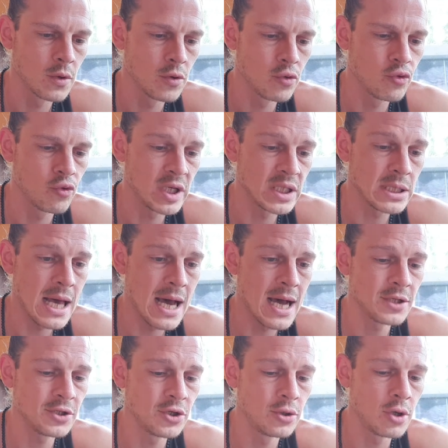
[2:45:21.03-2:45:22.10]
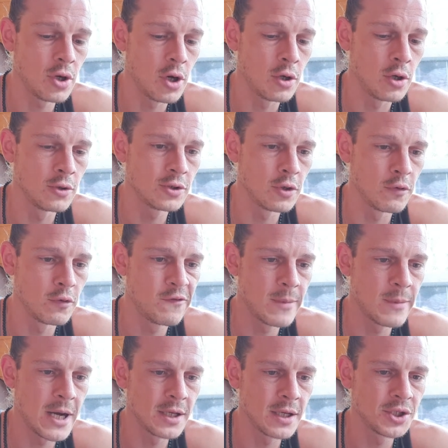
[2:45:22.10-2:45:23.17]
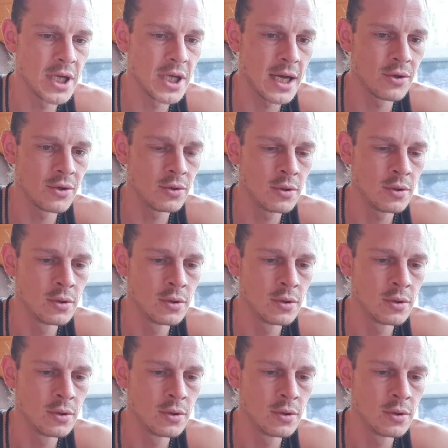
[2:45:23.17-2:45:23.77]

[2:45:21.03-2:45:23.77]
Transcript: Chris Larsen, also from our channel.